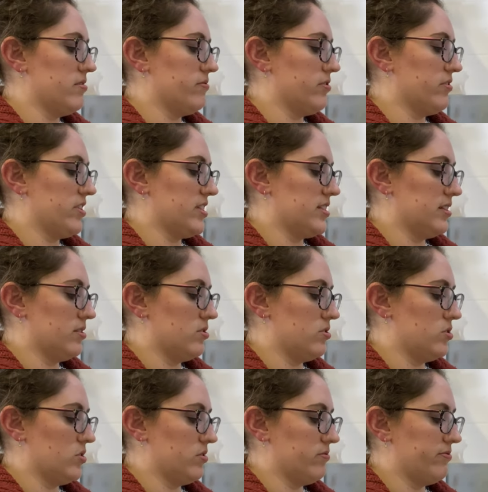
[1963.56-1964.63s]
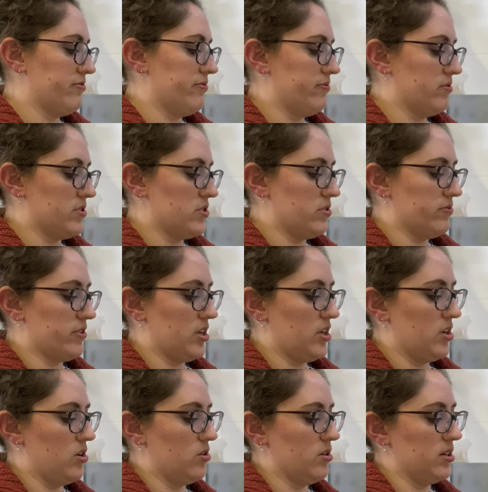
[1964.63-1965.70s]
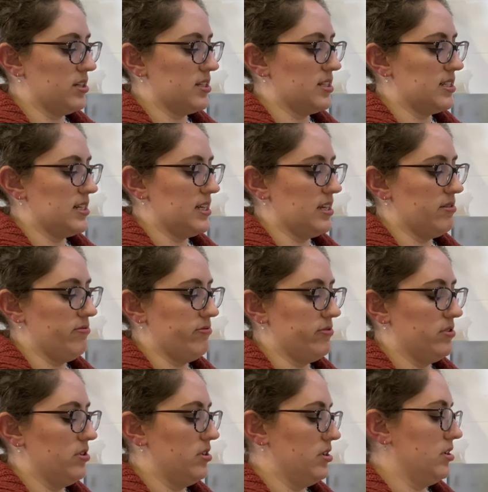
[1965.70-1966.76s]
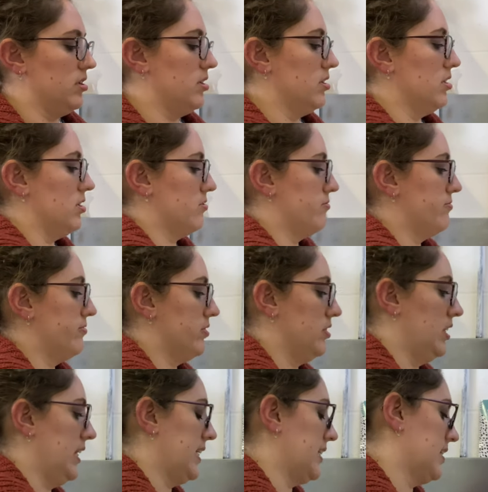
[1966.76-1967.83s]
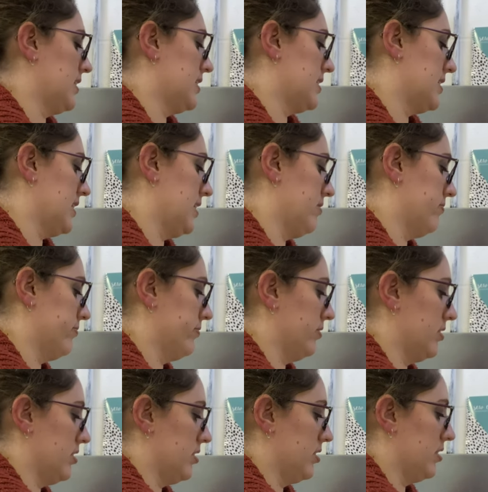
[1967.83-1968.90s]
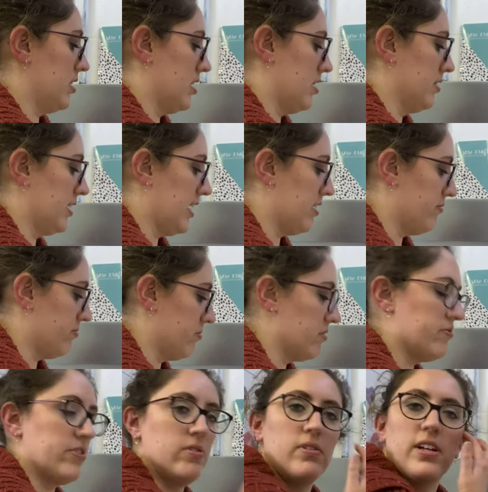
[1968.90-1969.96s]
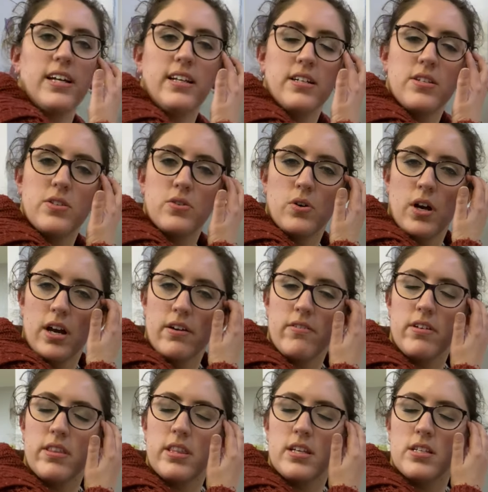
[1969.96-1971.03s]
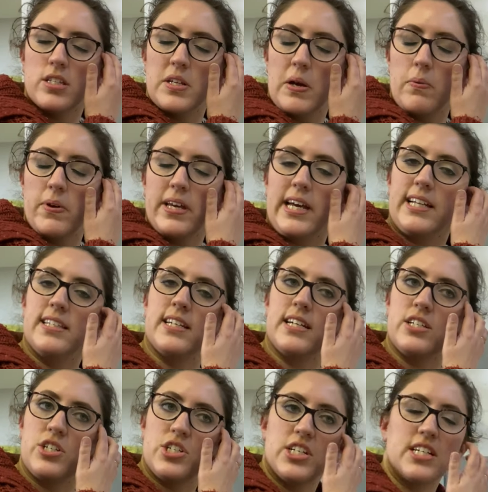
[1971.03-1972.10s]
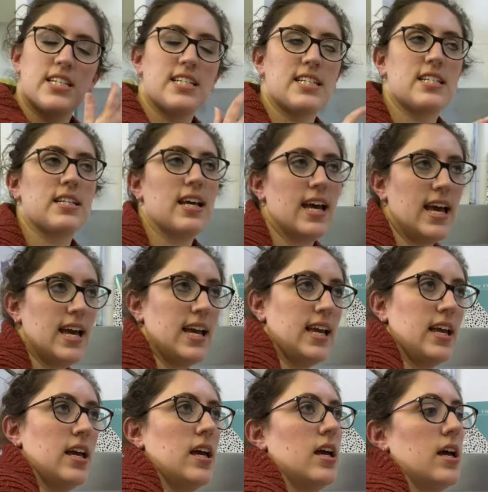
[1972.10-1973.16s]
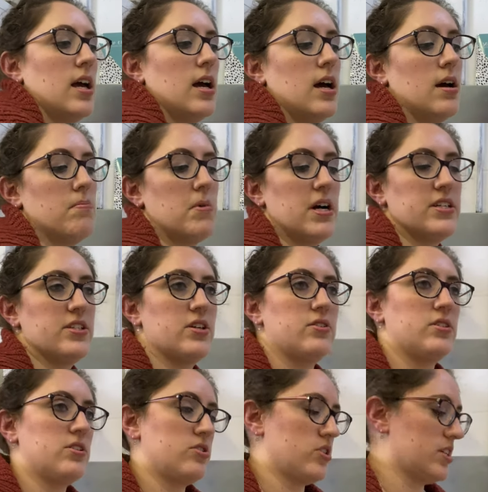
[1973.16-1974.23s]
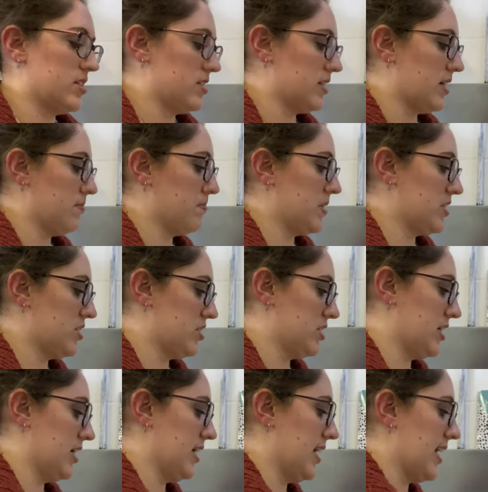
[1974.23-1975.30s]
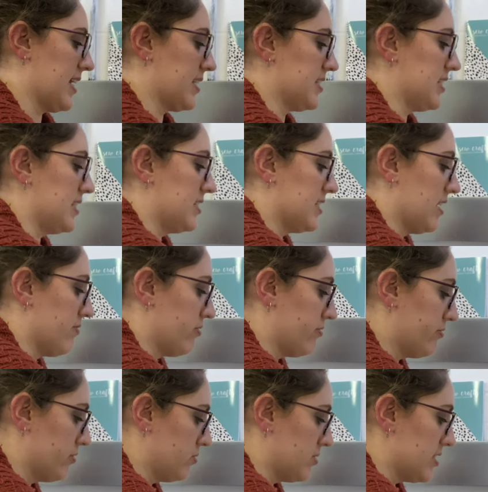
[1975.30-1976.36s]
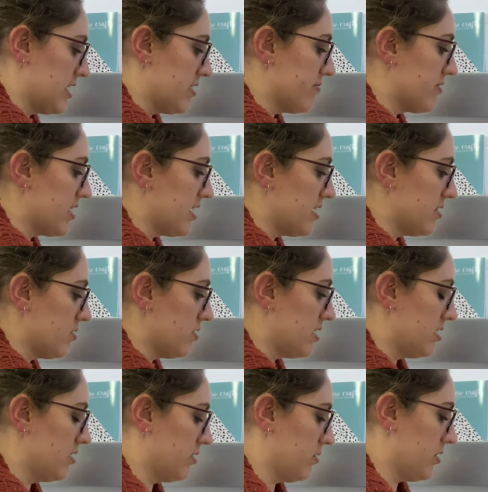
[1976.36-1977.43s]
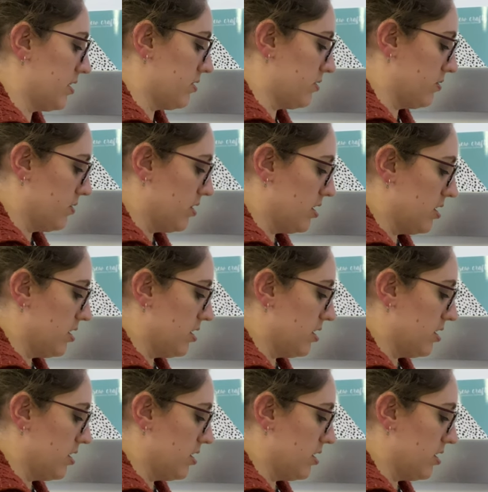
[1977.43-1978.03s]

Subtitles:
of regretting not doing sort of a longer sleeve, a full length sleeve. Kate from the Fold Line, I saw her at the sew weekend and she did a Myosotis dress, but she hacked it to have a full sleeve and I thought that looked quite cool,